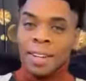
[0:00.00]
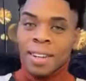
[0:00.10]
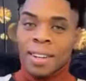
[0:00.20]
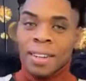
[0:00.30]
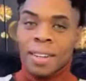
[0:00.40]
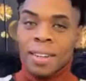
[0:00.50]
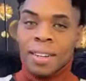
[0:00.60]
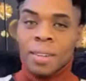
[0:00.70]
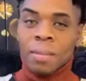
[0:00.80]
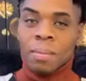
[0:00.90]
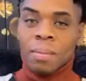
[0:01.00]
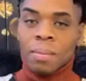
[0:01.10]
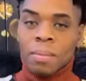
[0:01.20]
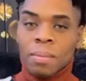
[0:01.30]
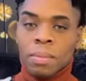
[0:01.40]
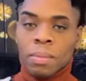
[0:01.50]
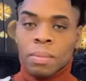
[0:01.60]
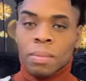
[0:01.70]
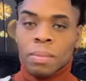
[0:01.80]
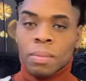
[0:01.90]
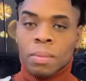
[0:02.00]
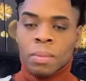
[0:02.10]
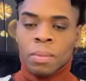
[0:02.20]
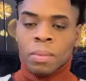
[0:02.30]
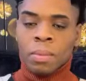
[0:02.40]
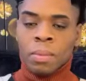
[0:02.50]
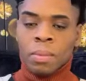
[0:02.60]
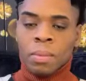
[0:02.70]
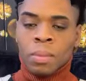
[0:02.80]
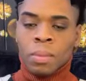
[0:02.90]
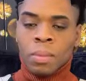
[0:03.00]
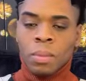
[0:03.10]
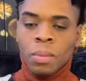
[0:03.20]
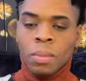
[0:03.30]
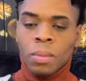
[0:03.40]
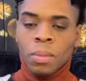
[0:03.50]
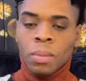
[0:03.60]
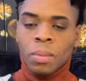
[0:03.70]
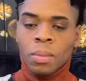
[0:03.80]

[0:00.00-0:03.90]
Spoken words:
Nothing is said.